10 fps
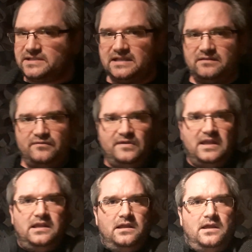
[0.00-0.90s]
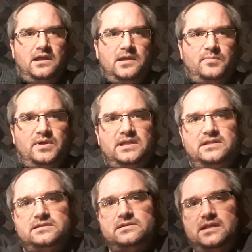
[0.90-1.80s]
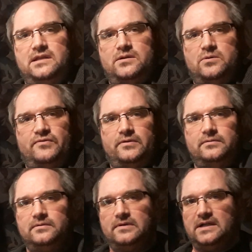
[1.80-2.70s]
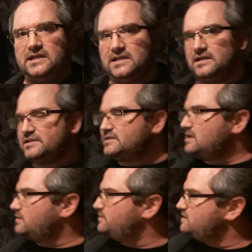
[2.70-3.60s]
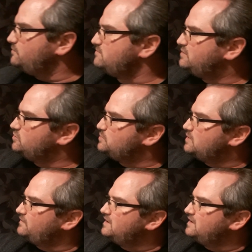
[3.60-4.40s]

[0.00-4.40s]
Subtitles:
like a V, but he's leaned over, right? He got stuck when the wind blew him over.